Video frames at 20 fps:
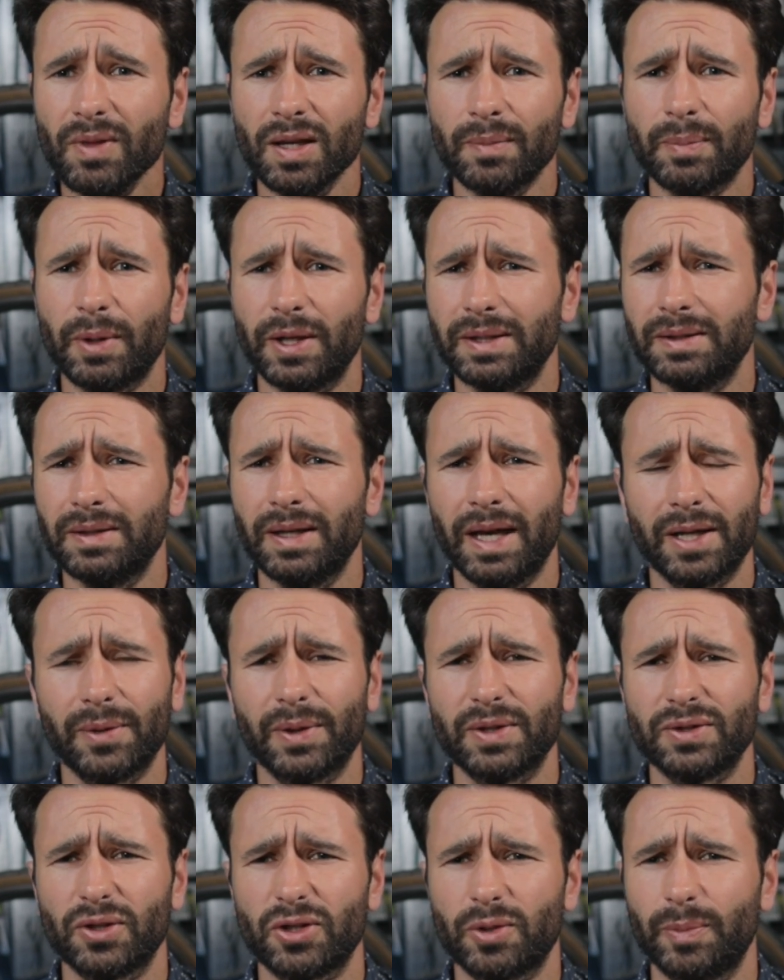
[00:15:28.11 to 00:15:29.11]
But
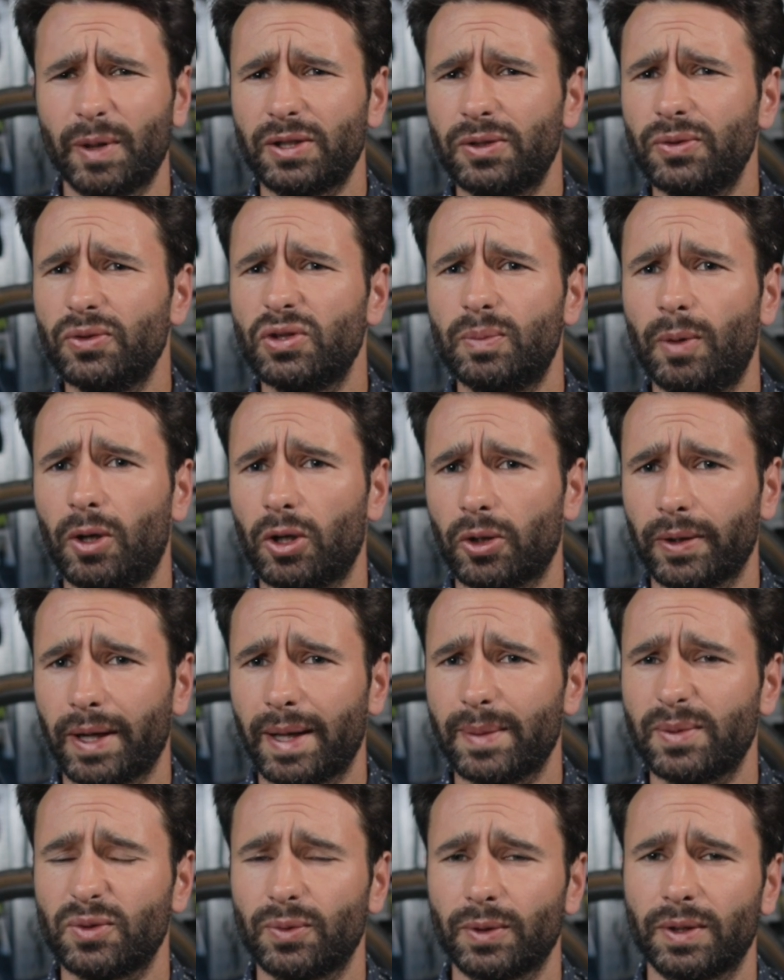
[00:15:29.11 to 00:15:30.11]
anyways, those are my 2 small
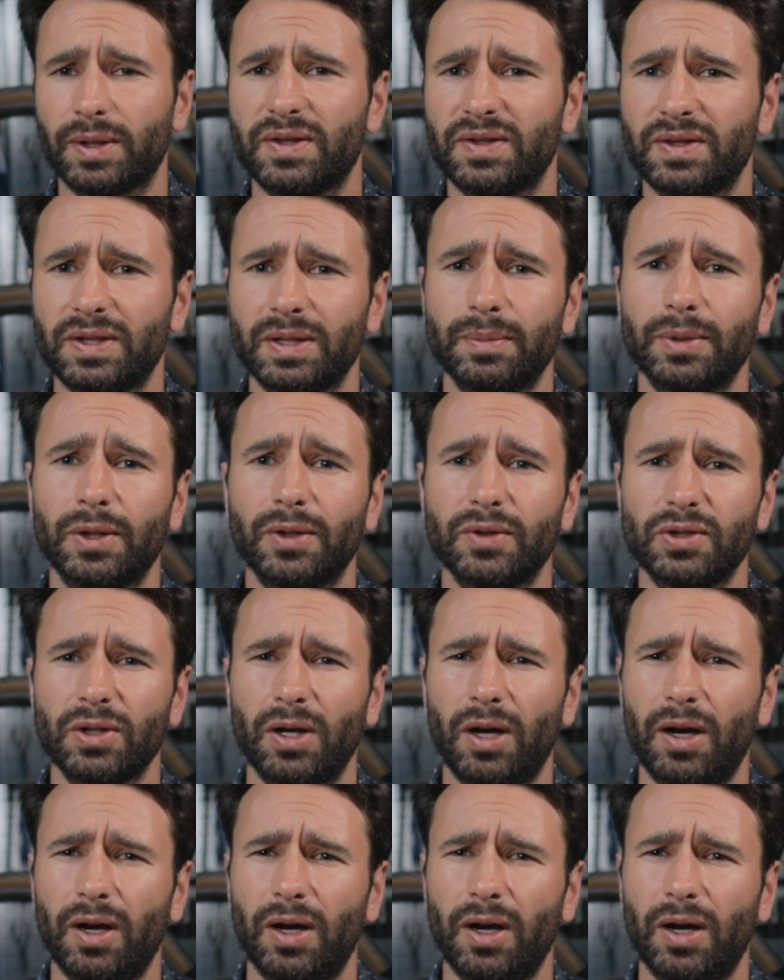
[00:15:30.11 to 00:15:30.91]
gripes with the seat post.